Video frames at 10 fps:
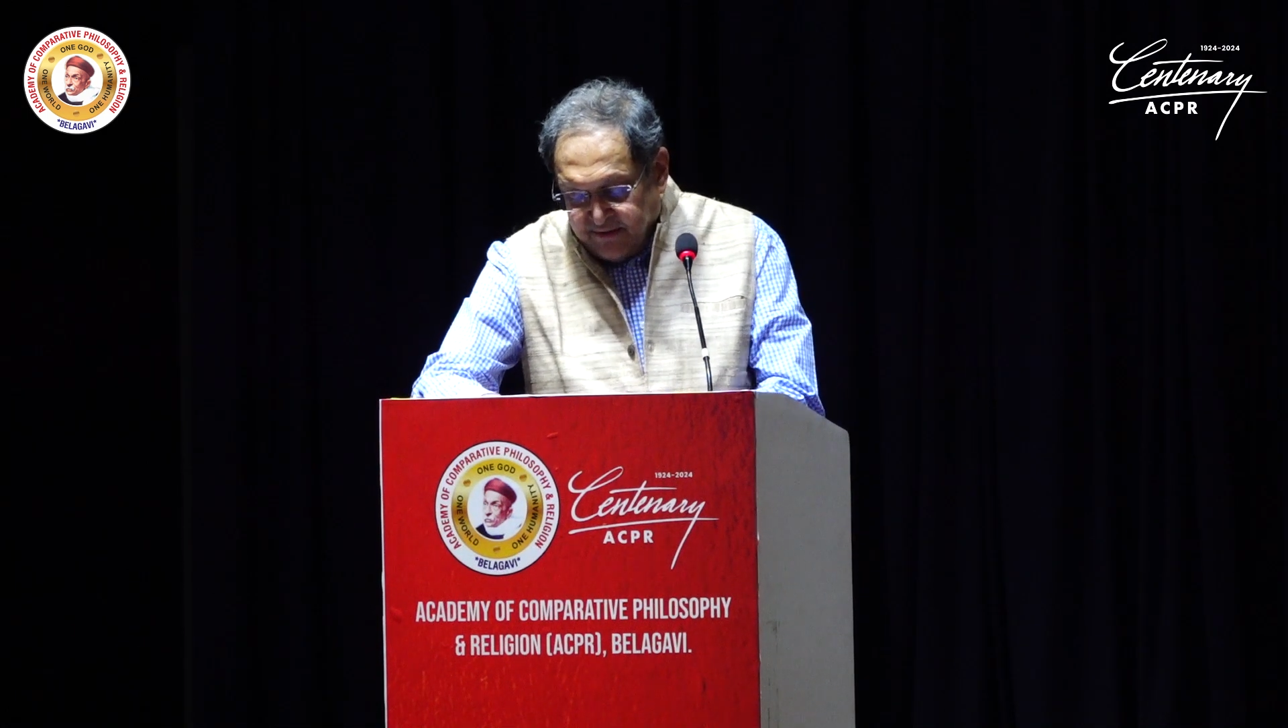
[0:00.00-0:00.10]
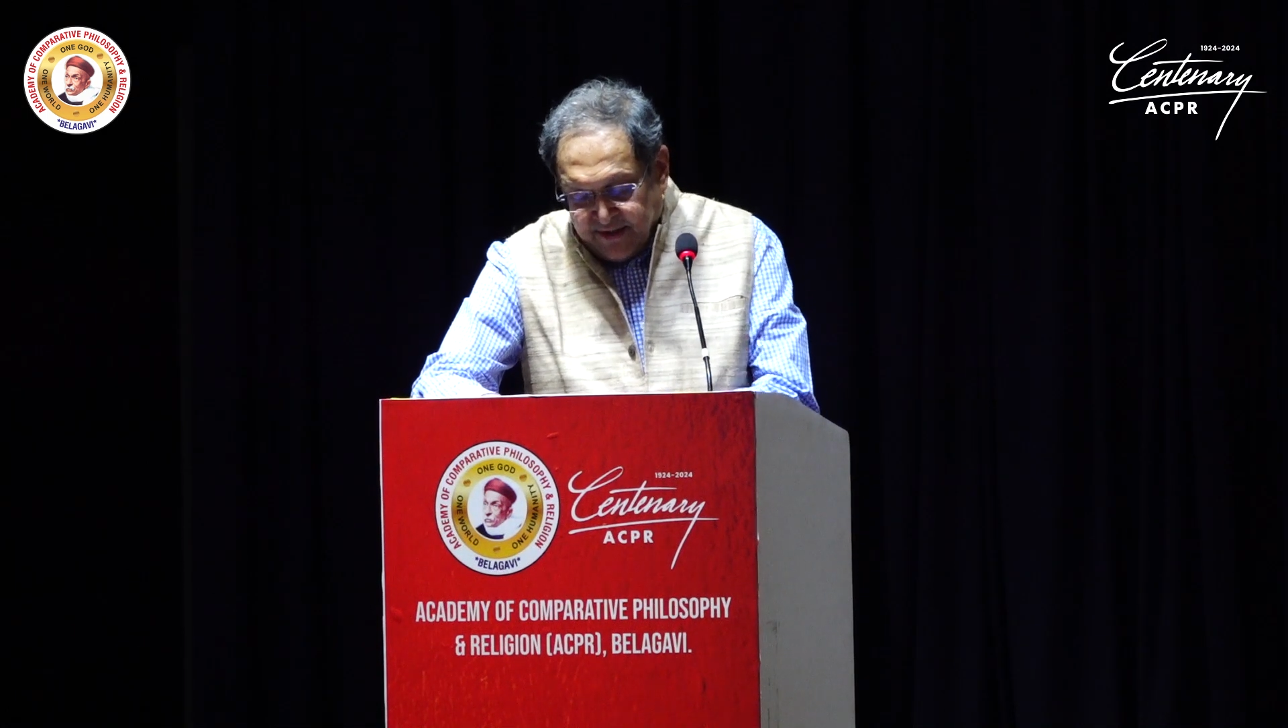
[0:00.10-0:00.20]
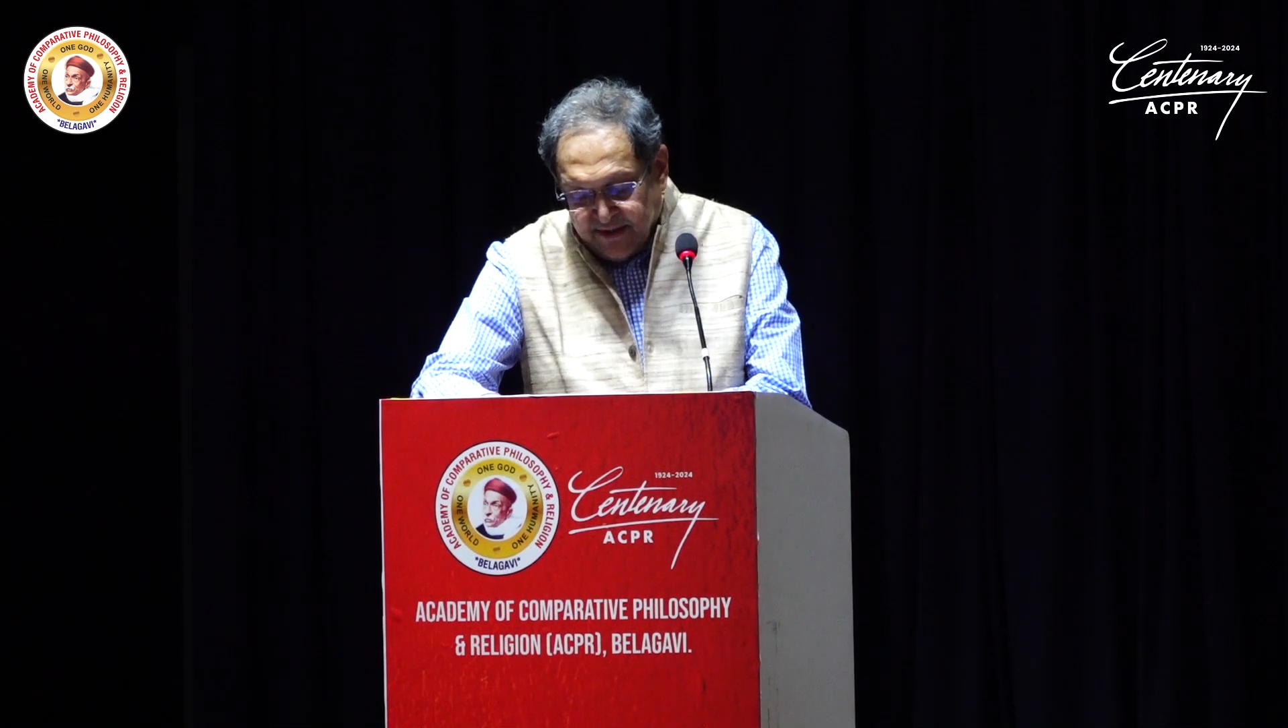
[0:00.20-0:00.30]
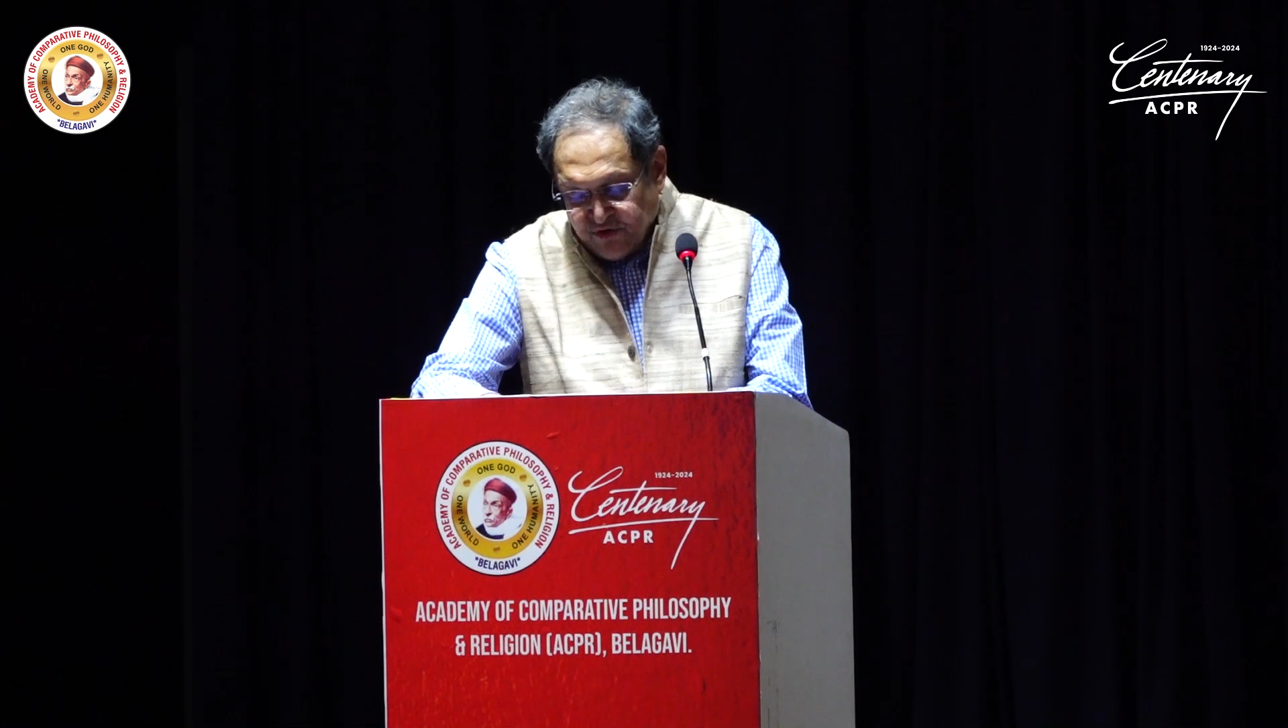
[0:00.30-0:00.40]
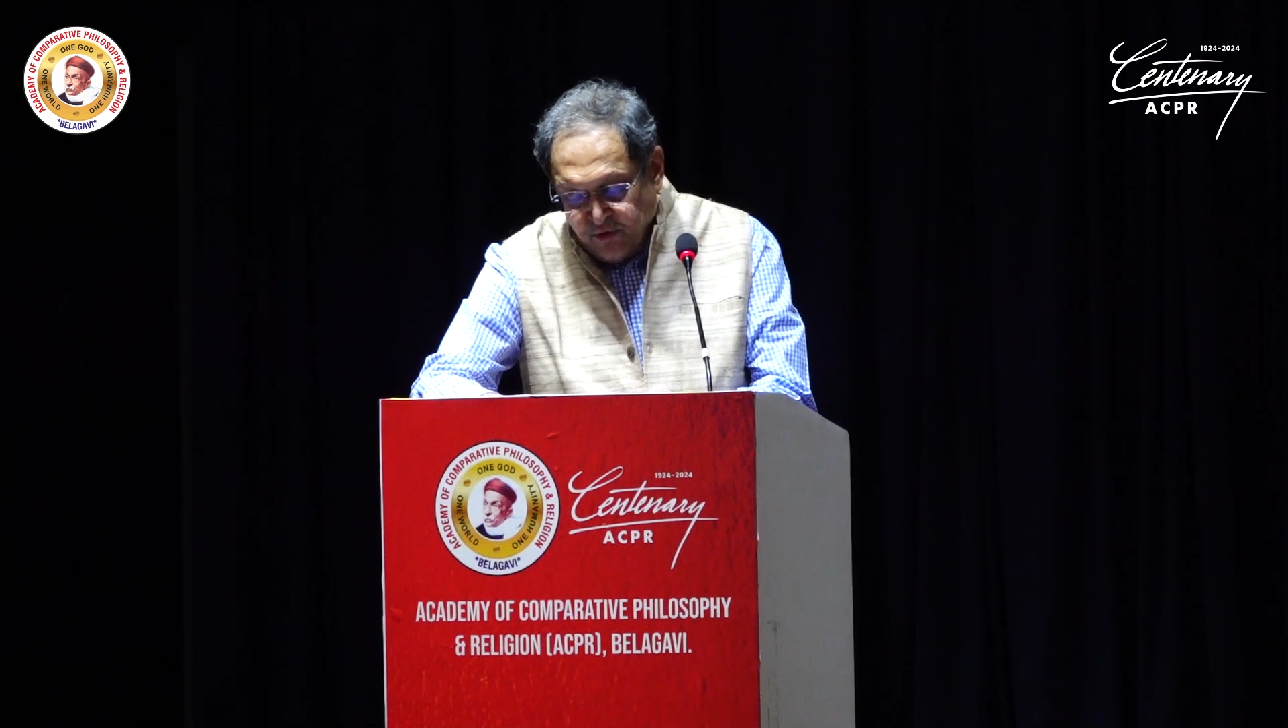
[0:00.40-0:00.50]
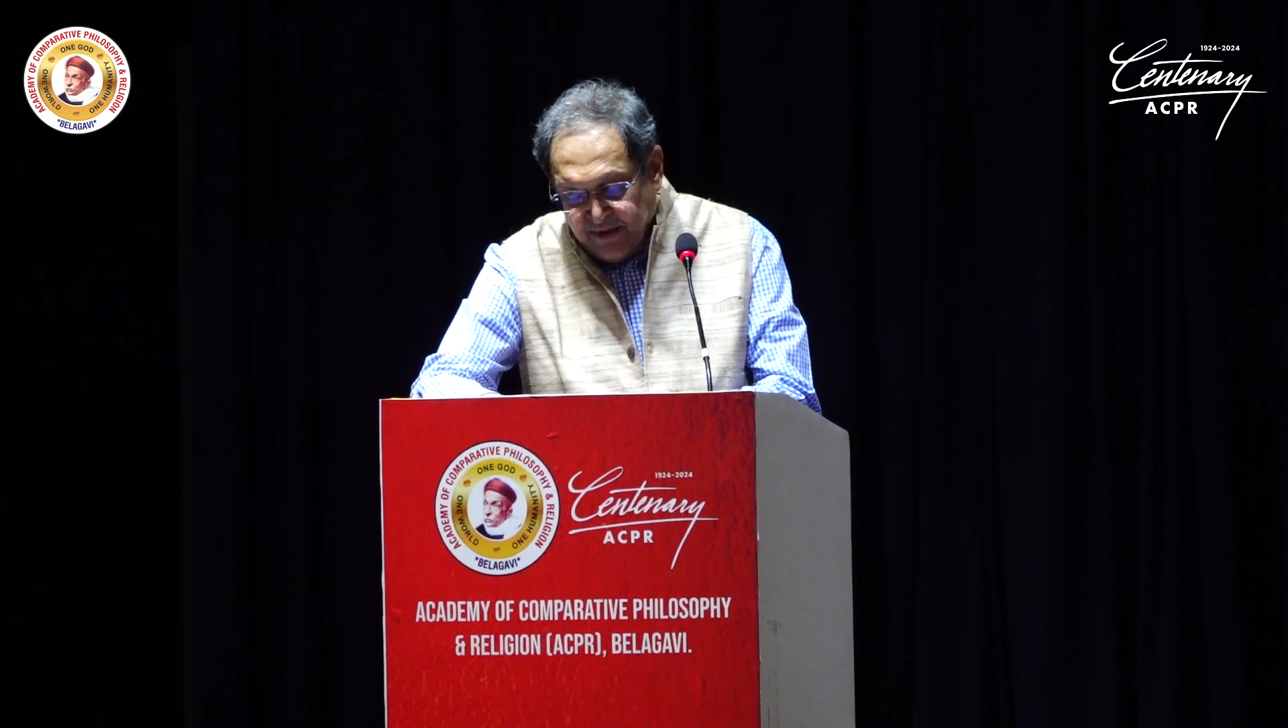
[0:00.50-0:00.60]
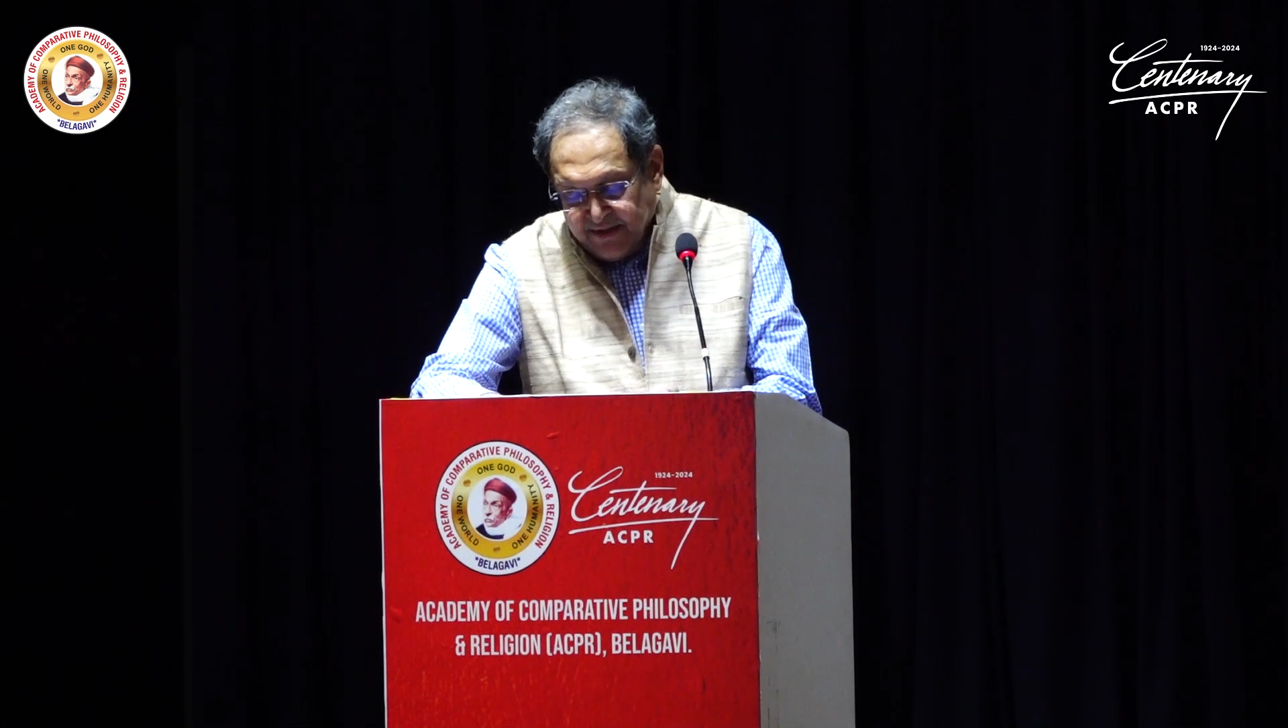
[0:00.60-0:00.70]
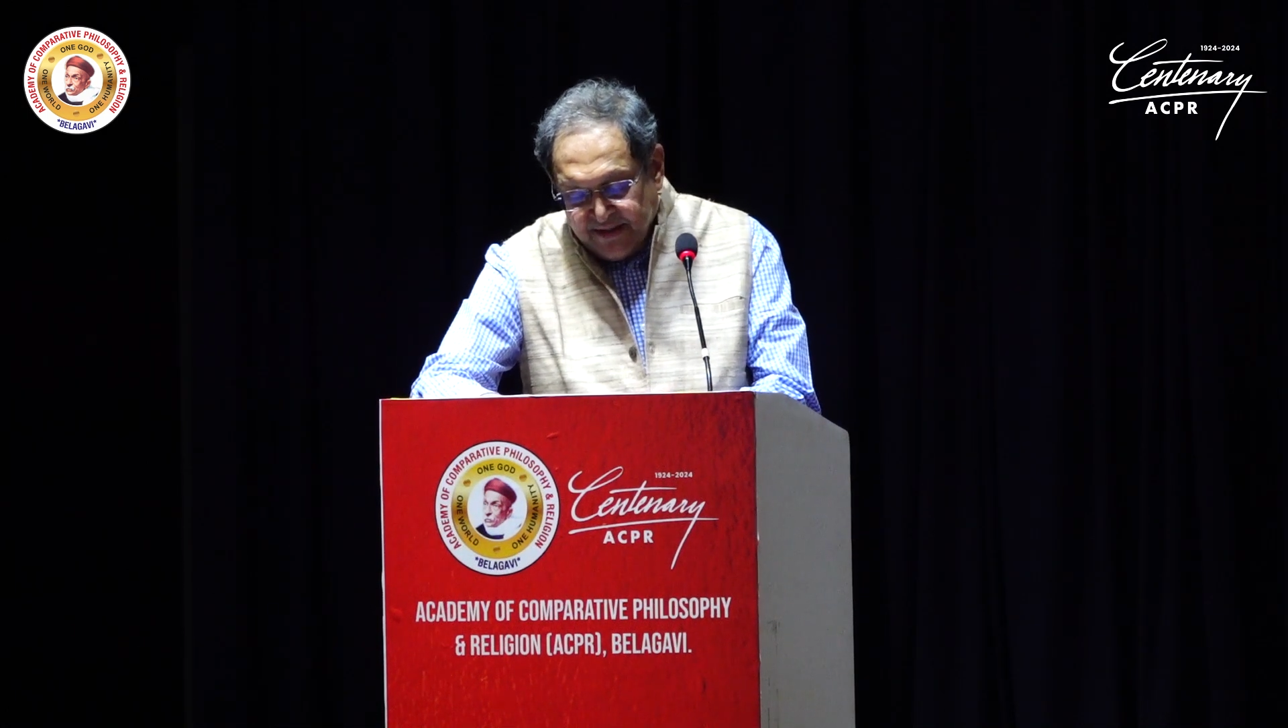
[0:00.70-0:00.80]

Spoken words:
There are so many